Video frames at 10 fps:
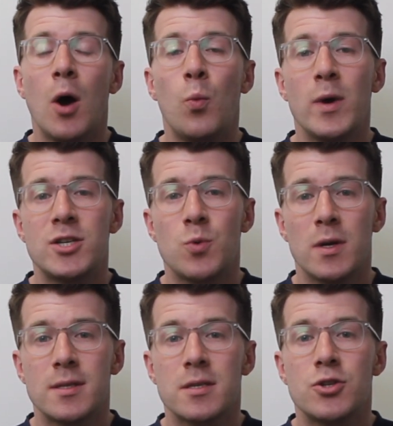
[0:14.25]
and which
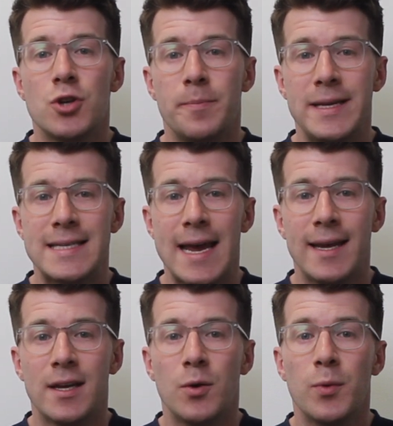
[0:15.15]
ones should be
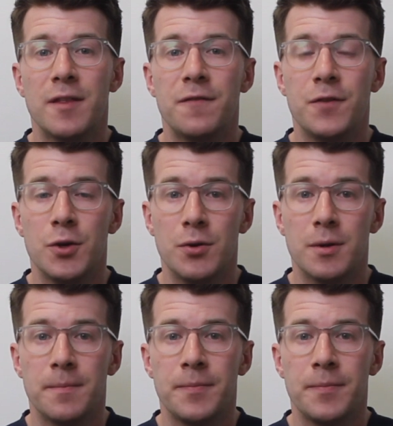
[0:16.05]
taken with food.